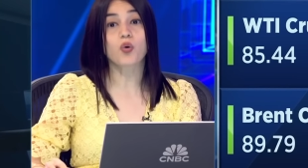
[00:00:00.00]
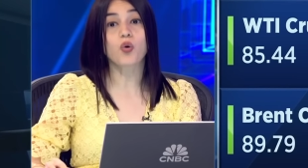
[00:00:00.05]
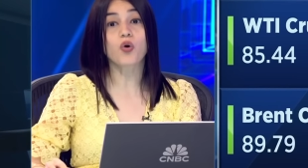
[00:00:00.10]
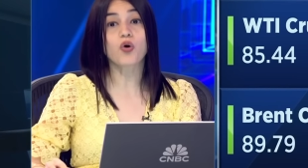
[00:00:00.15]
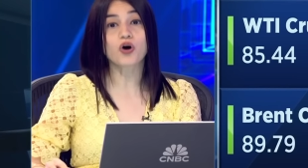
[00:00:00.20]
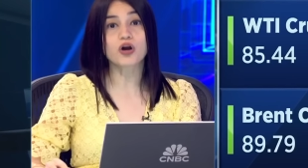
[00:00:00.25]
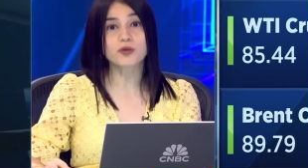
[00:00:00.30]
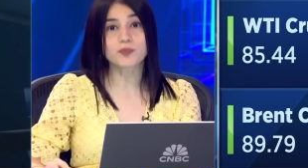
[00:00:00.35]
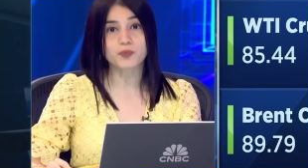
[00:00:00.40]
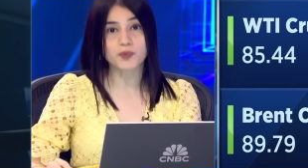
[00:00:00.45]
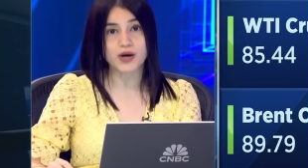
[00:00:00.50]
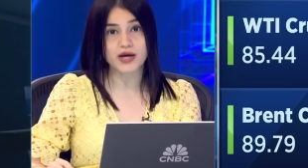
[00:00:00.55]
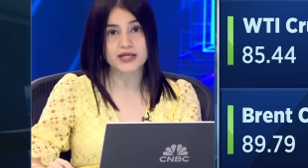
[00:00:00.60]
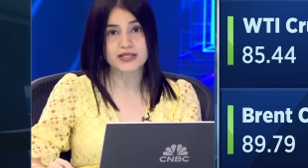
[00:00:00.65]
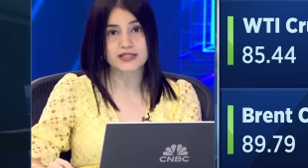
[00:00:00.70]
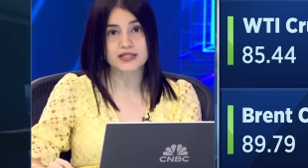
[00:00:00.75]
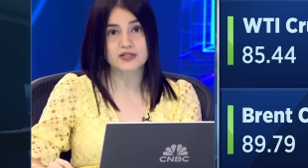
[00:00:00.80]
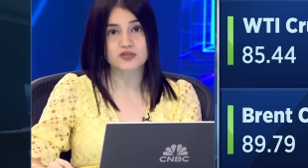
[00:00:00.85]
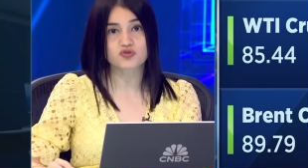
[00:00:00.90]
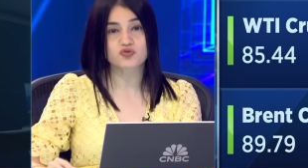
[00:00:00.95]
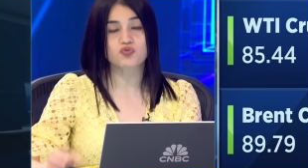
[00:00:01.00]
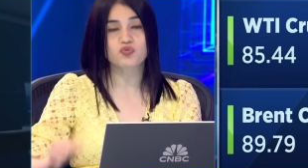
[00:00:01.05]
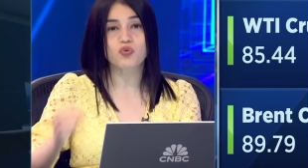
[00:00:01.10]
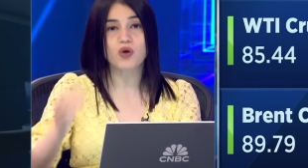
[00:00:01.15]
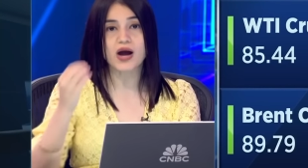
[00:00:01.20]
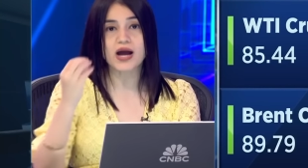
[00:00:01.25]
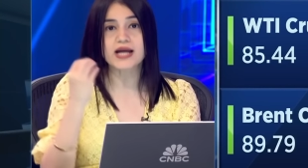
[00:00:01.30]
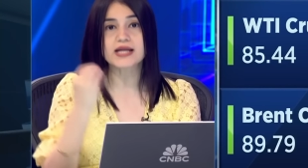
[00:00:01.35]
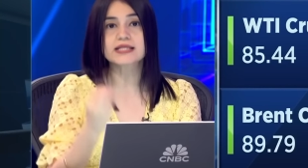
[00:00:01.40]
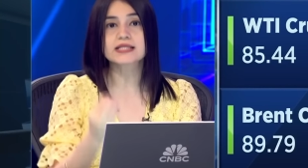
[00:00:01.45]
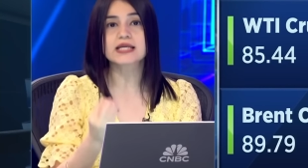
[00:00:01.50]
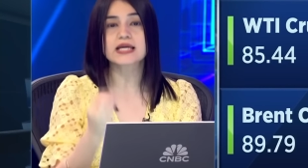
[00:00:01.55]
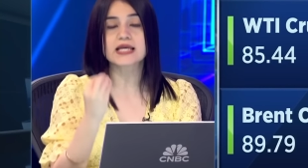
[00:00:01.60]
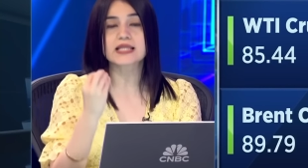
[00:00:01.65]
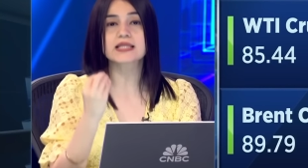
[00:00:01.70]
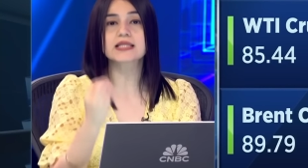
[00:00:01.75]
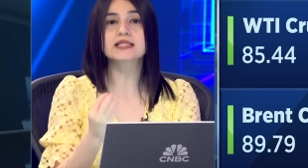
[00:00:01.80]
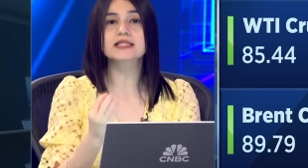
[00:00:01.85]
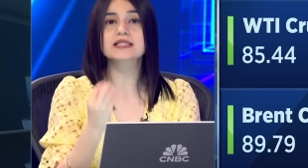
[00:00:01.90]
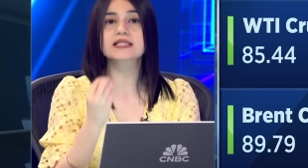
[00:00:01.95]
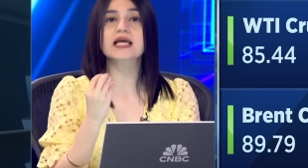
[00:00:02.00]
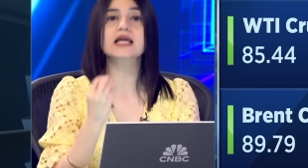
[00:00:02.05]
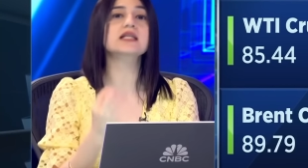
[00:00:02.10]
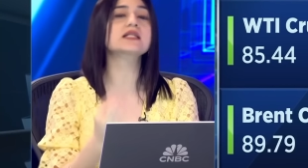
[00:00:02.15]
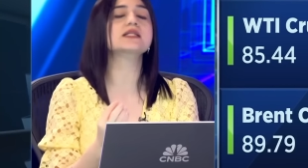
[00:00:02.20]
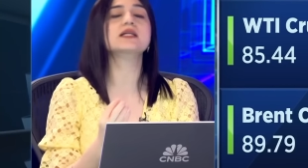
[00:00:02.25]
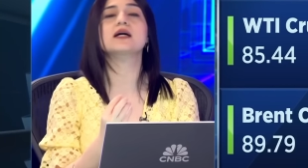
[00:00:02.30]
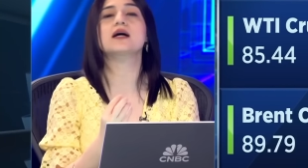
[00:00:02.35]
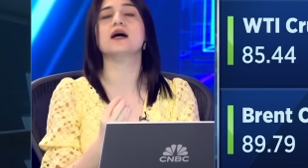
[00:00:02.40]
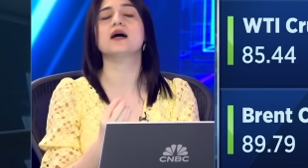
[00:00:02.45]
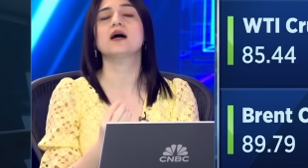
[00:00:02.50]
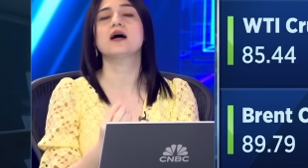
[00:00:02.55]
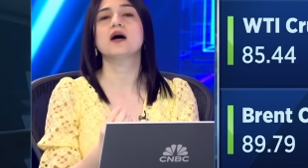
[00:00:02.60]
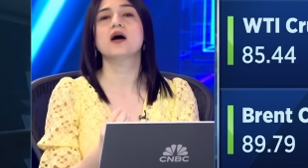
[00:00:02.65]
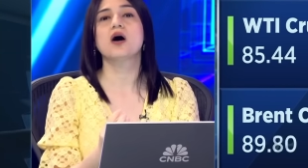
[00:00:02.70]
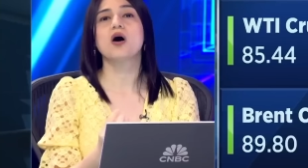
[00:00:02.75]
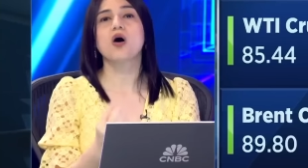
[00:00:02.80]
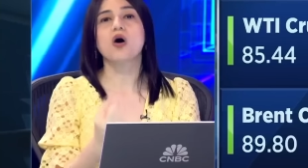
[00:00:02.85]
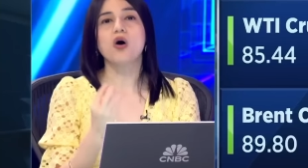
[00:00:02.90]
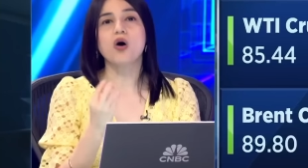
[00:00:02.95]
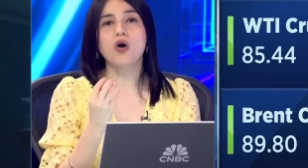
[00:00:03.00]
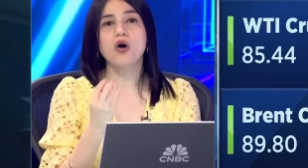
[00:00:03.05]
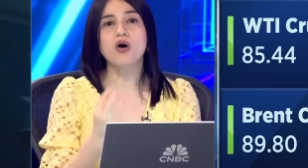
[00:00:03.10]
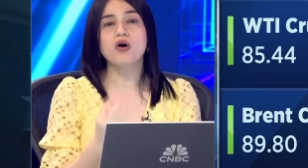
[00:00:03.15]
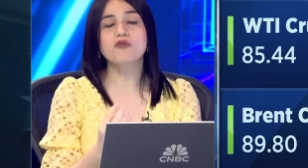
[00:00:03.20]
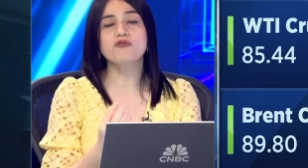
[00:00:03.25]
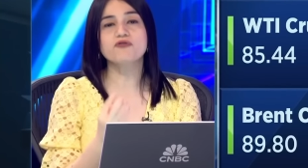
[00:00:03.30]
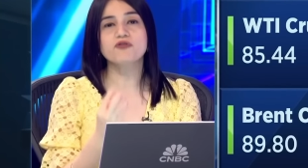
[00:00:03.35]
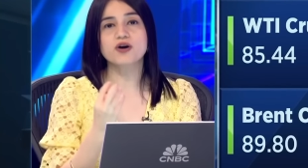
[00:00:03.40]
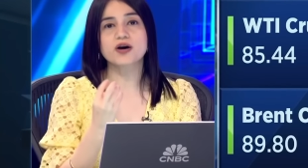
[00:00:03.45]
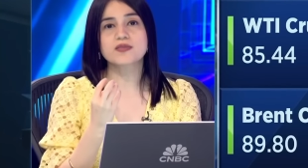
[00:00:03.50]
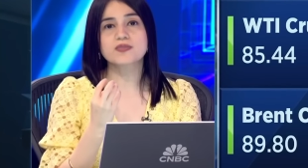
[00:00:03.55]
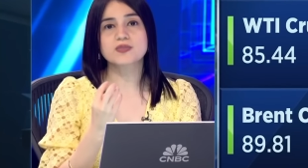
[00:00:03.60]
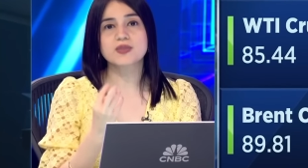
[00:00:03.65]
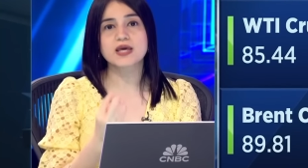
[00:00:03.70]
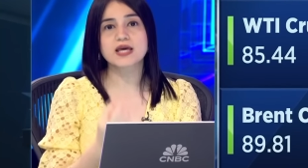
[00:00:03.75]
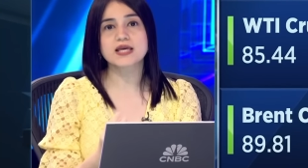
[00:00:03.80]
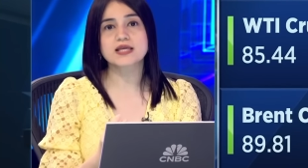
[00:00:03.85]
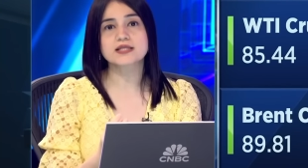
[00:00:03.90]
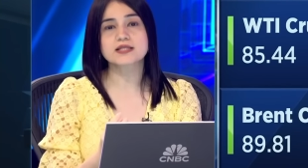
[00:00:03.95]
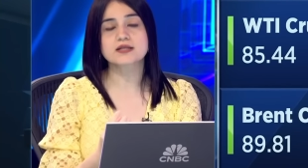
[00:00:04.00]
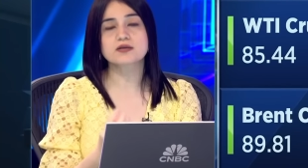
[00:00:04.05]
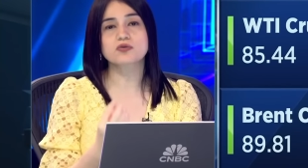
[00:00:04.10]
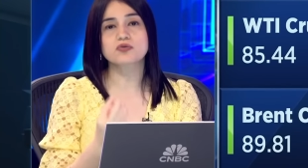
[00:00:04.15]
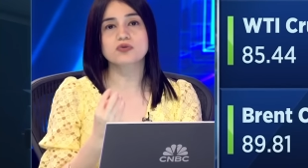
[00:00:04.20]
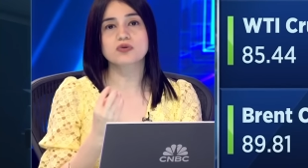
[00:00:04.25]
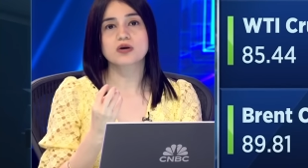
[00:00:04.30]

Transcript: Oil prices right in the center of this